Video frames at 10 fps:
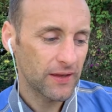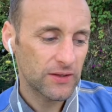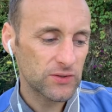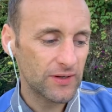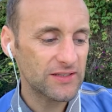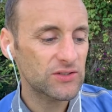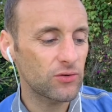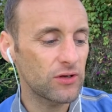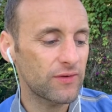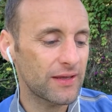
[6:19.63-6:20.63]
So let's
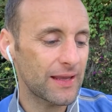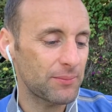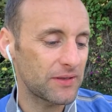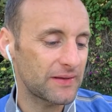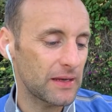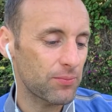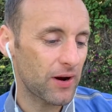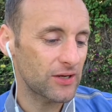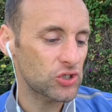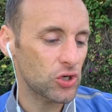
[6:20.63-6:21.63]
dive in a bit deeper
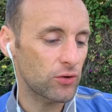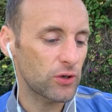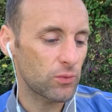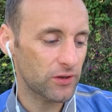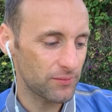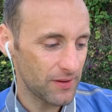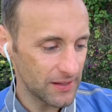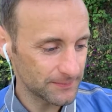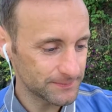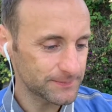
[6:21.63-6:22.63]
and show you what I
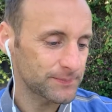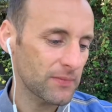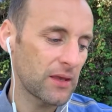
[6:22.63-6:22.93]
mean.